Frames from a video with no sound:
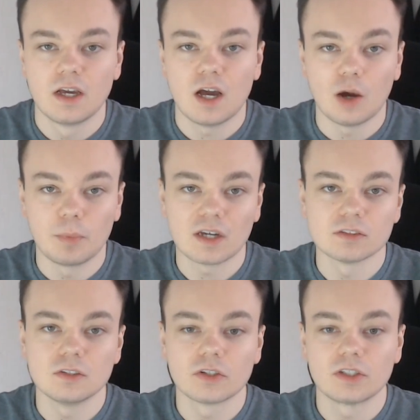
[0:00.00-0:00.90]
I began
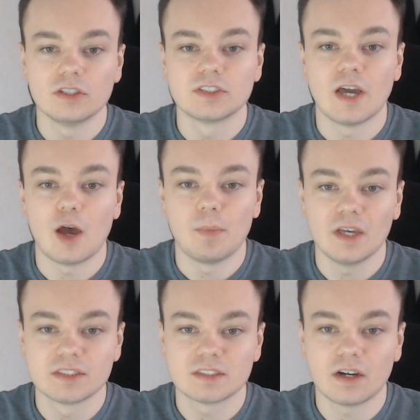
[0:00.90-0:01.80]
looking into
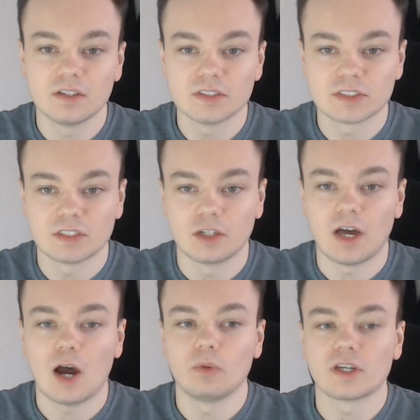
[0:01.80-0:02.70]
MS diets and
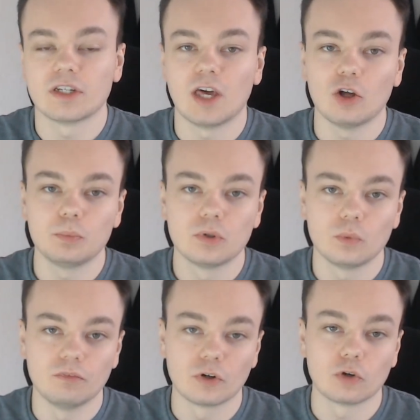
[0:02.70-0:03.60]
how they can help
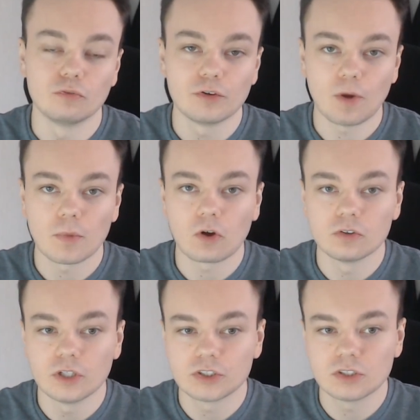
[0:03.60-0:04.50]
with recovery from the
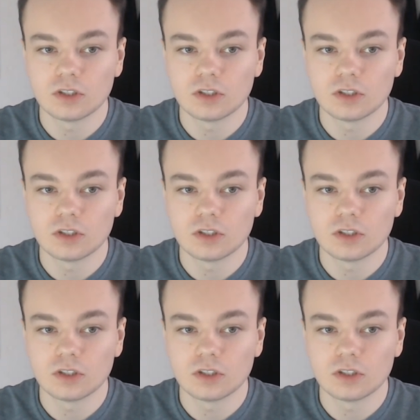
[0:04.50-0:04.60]
condition.